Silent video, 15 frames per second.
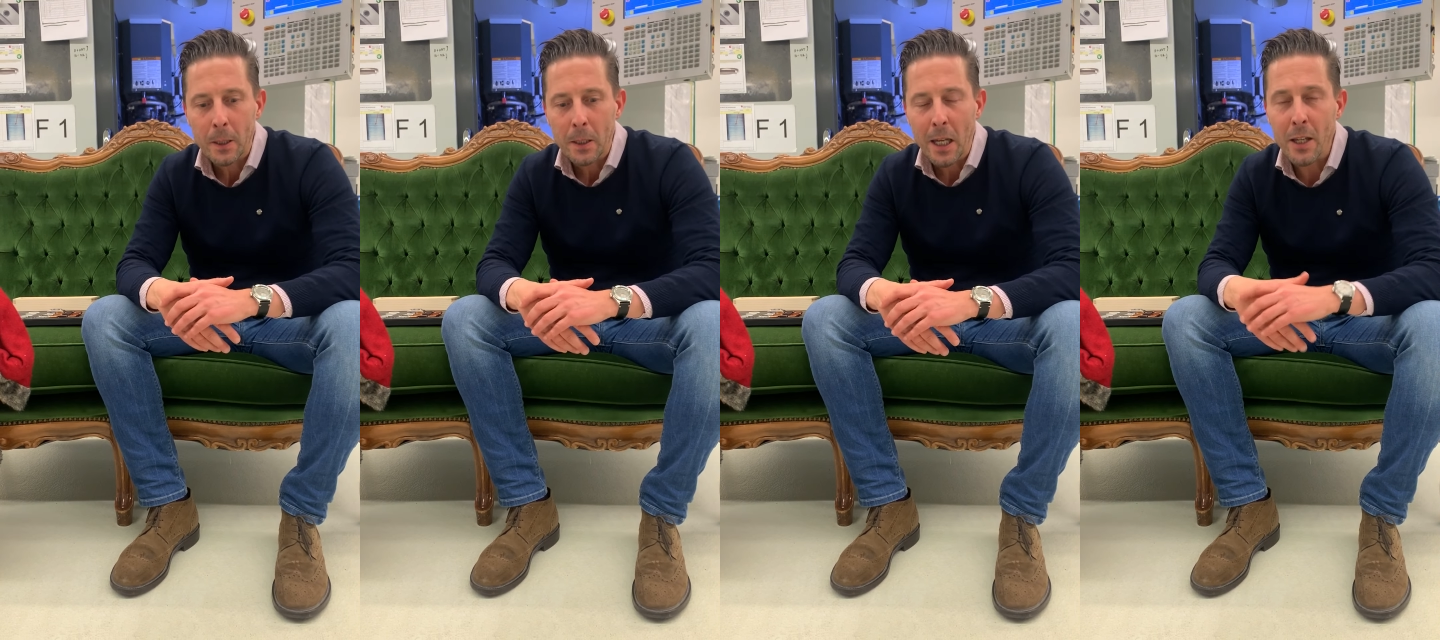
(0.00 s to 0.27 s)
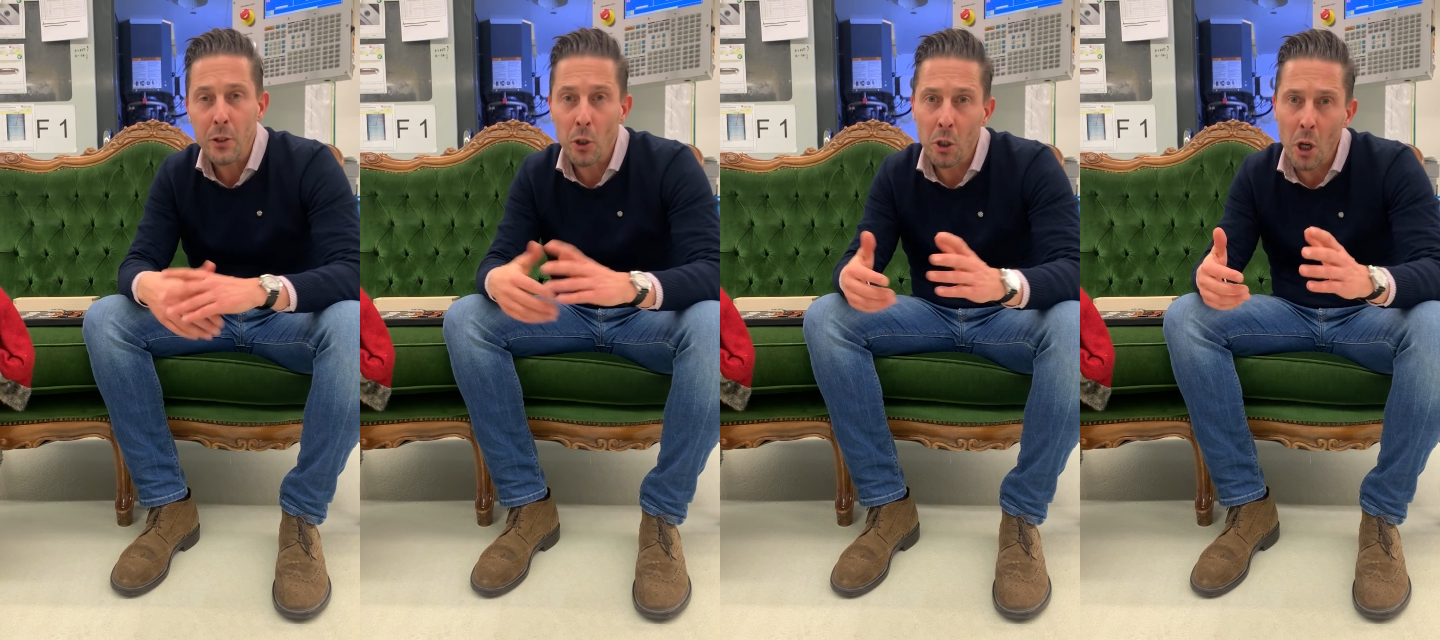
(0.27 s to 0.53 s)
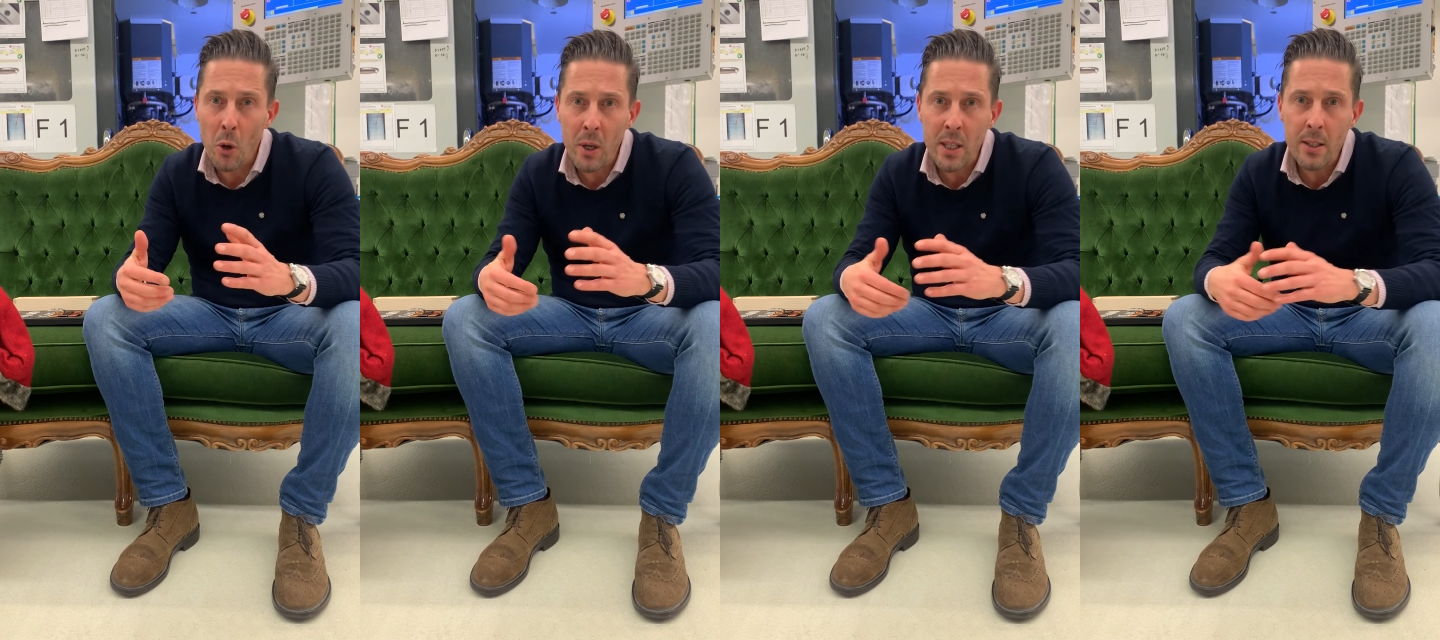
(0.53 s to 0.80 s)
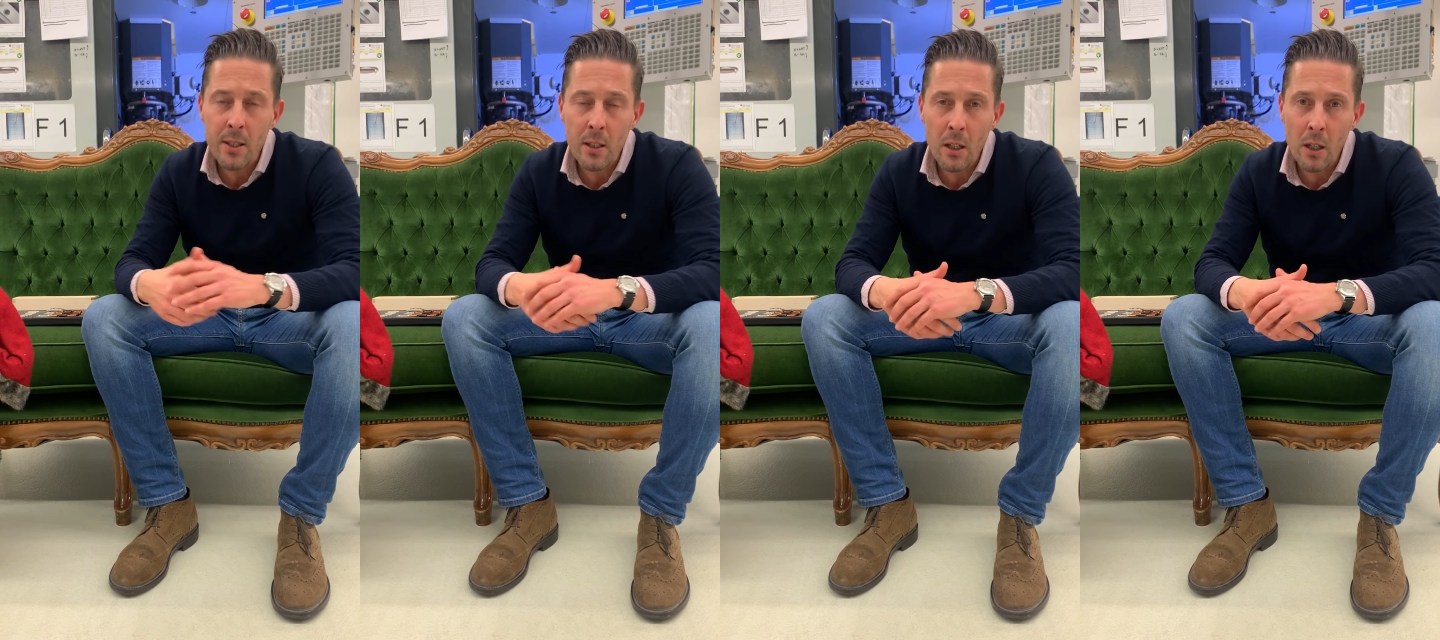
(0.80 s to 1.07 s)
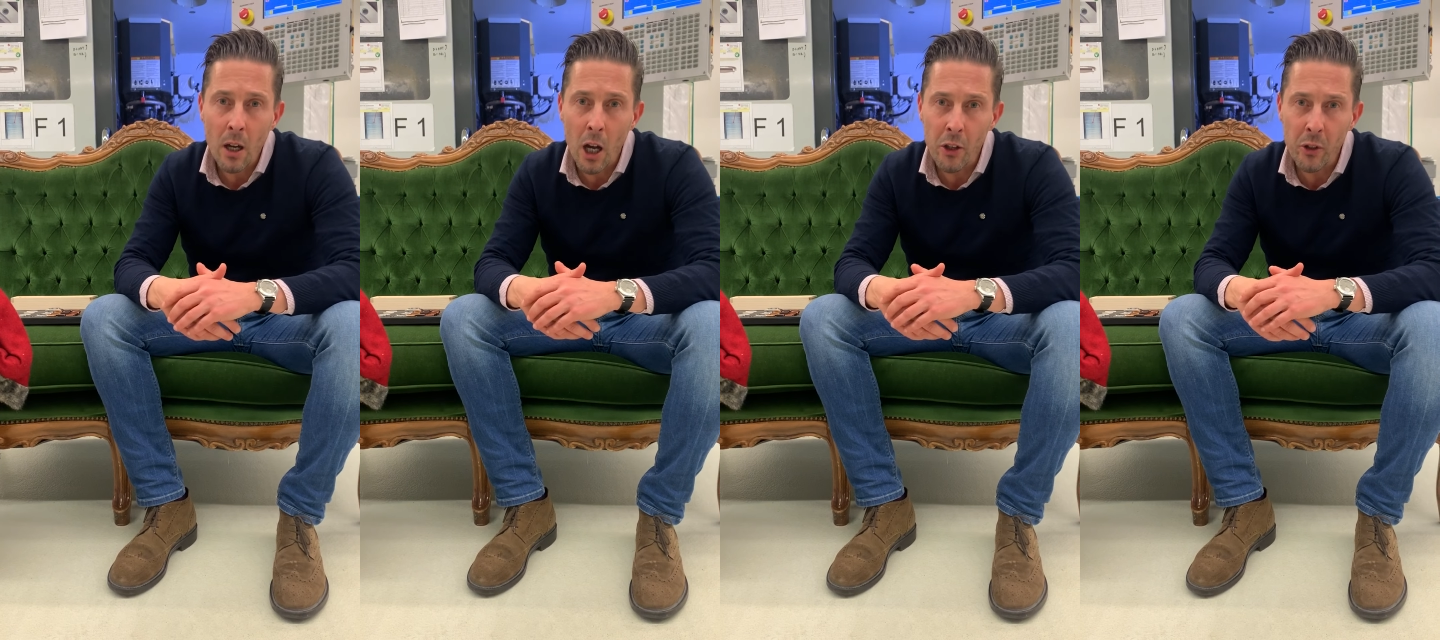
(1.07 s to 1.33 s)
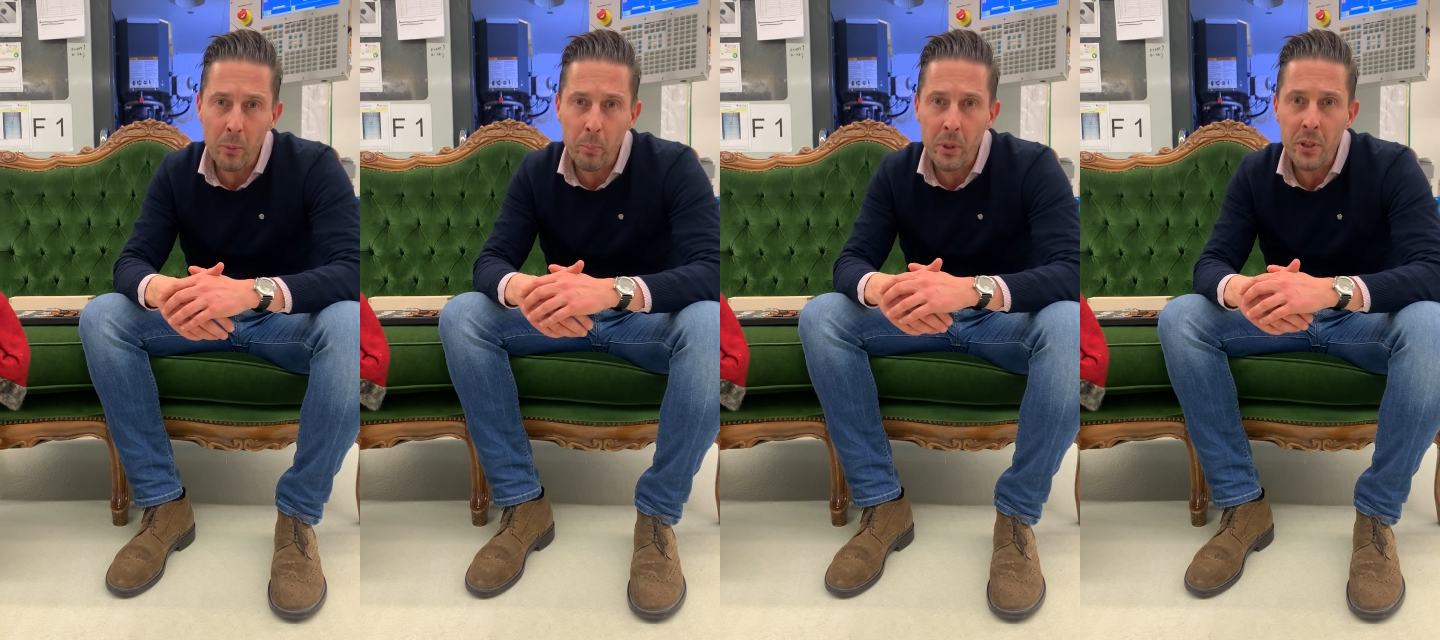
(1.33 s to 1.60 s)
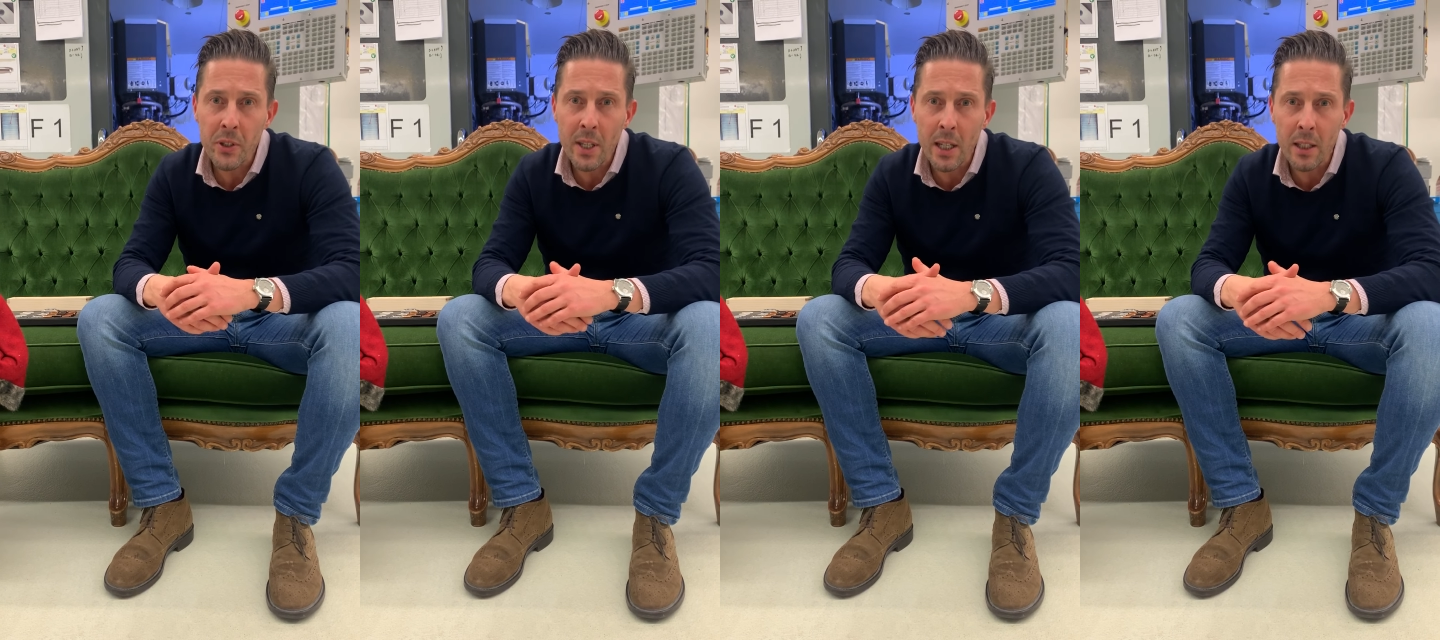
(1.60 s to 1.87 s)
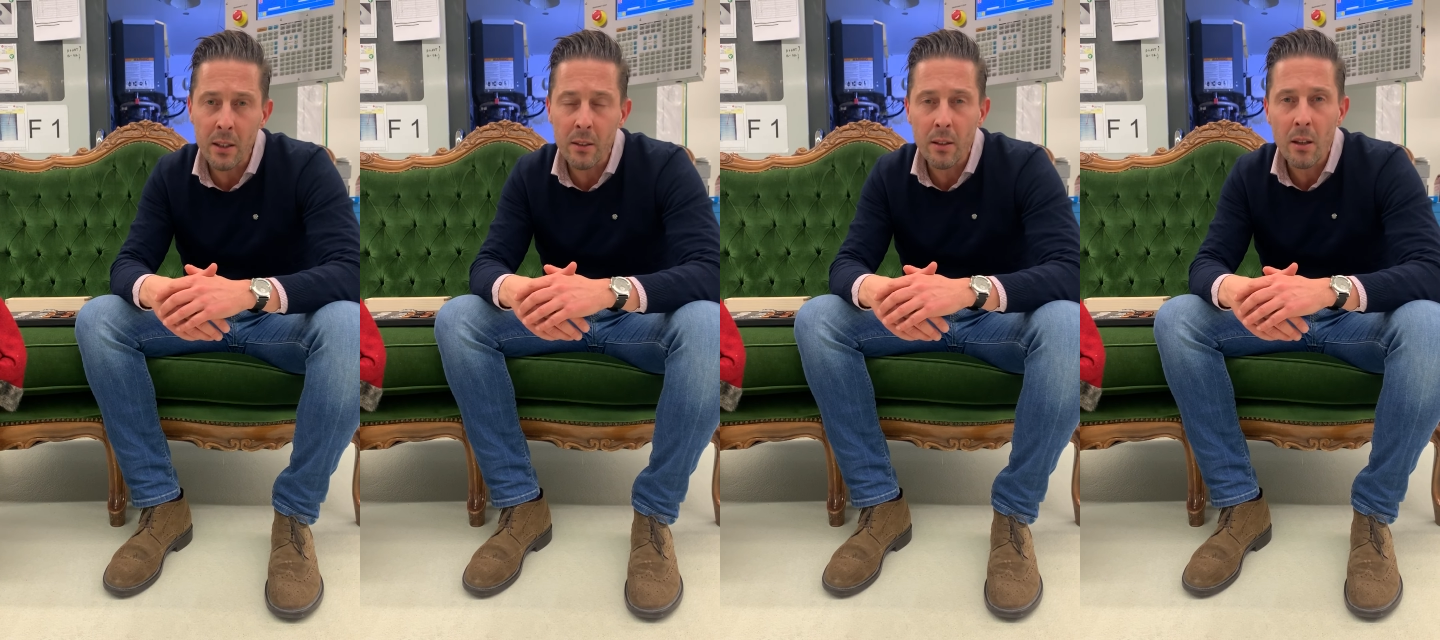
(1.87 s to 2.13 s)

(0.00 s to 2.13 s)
As you know, it's a 100%